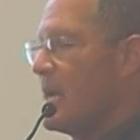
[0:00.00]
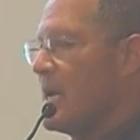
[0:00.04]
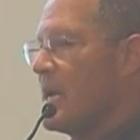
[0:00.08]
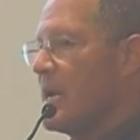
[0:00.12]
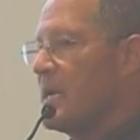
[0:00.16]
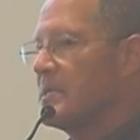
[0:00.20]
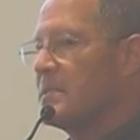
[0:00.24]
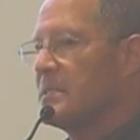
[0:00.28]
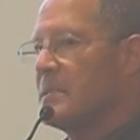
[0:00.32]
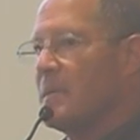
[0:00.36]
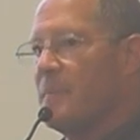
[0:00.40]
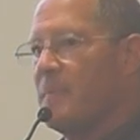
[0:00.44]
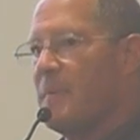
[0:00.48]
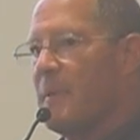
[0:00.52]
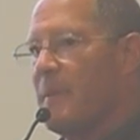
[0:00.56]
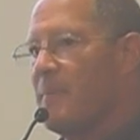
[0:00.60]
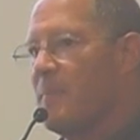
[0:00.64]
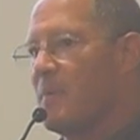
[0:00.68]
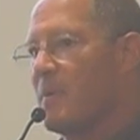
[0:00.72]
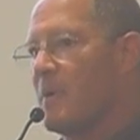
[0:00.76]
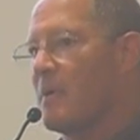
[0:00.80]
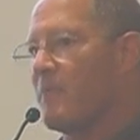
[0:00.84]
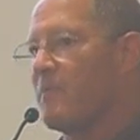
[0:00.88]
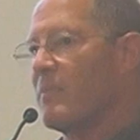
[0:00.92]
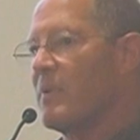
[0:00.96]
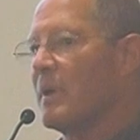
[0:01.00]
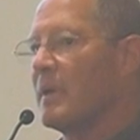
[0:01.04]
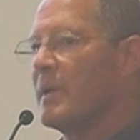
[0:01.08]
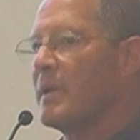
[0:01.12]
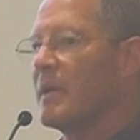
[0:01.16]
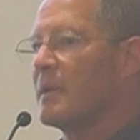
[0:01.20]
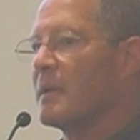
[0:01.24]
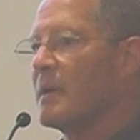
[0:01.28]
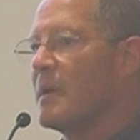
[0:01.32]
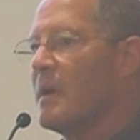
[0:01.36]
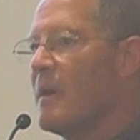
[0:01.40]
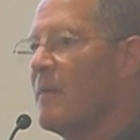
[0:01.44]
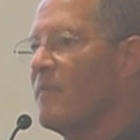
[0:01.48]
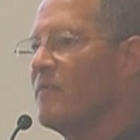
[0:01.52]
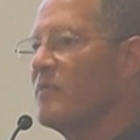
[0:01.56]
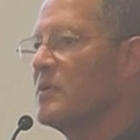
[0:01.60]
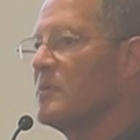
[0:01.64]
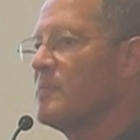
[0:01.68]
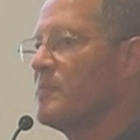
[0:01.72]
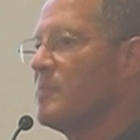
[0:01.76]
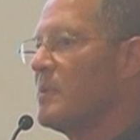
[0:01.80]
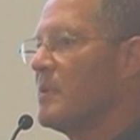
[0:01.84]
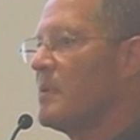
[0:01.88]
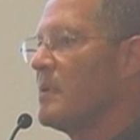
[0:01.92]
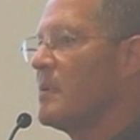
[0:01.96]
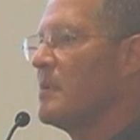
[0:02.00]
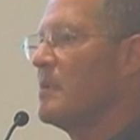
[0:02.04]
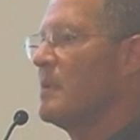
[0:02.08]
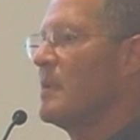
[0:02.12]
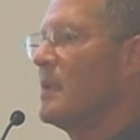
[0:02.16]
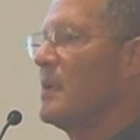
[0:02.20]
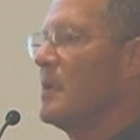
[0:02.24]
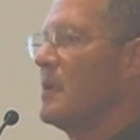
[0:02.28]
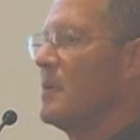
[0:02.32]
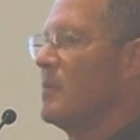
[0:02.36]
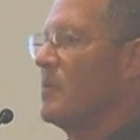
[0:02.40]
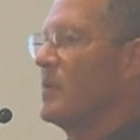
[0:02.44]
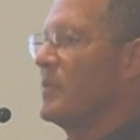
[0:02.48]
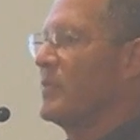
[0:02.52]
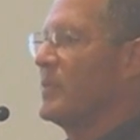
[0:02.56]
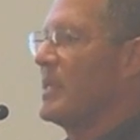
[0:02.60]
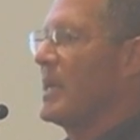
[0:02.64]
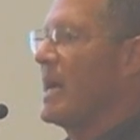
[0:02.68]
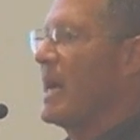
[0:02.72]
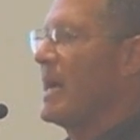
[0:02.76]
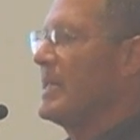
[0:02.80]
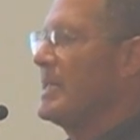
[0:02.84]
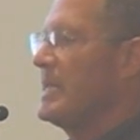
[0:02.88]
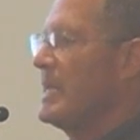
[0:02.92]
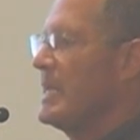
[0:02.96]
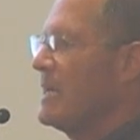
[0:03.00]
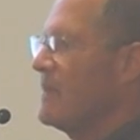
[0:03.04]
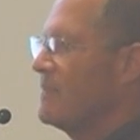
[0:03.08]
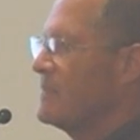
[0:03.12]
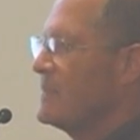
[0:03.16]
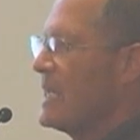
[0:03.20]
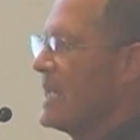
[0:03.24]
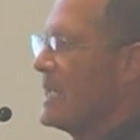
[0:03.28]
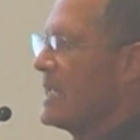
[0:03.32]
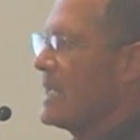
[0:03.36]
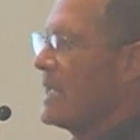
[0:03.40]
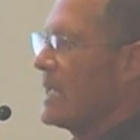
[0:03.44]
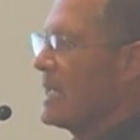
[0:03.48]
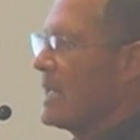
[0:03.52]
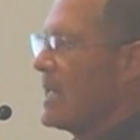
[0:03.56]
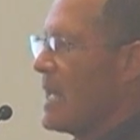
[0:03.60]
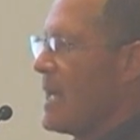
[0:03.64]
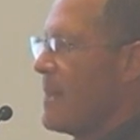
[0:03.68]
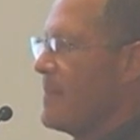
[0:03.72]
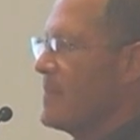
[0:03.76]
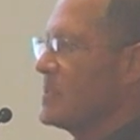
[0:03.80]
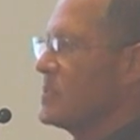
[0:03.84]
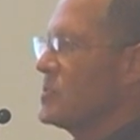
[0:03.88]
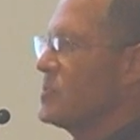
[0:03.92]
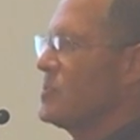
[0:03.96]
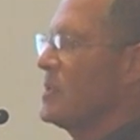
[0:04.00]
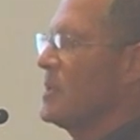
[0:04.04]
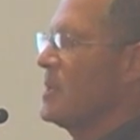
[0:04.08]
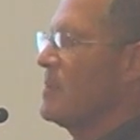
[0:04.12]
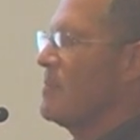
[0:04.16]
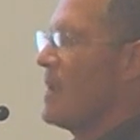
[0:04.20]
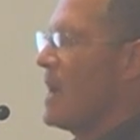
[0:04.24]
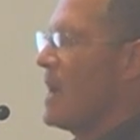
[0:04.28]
And some people are really uncomfortable with the idea of taking chemistry and